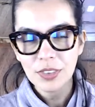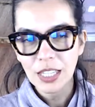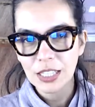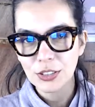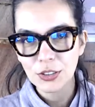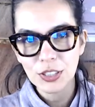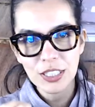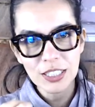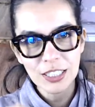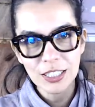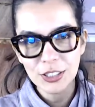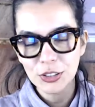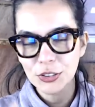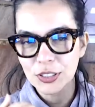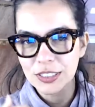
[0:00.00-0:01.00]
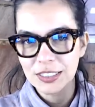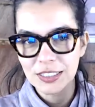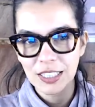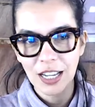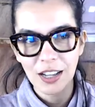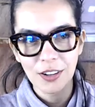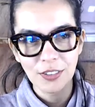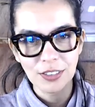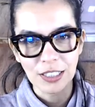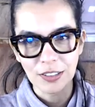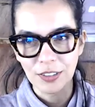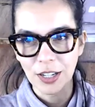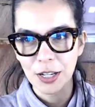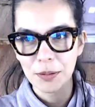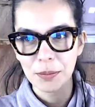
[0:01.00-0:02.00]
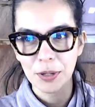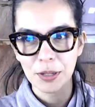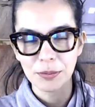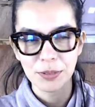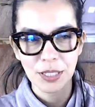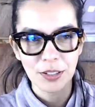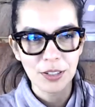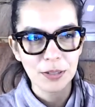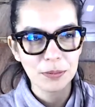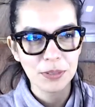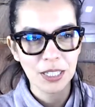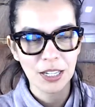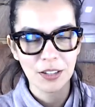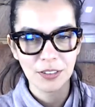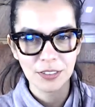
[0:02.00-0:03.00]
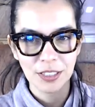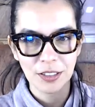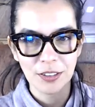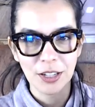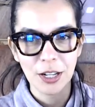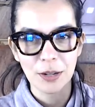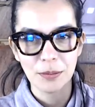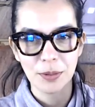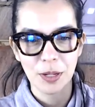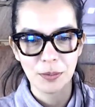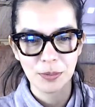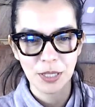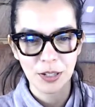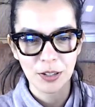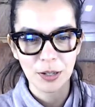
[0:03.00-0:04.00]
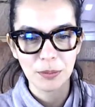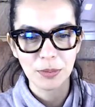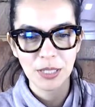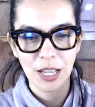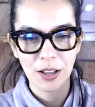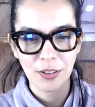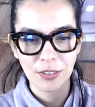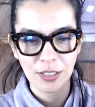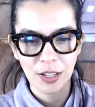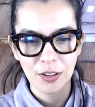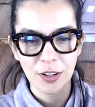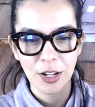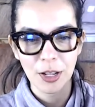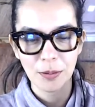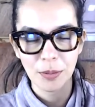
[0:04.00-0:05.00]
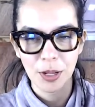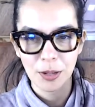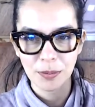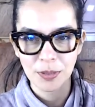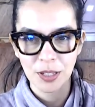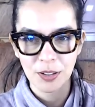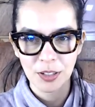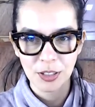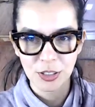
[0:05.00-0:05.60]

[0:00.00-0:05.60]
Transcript: So again, the intro is down, down, up, up, down, up, down, down, up, up, down, up, down, down, up, up, down, up,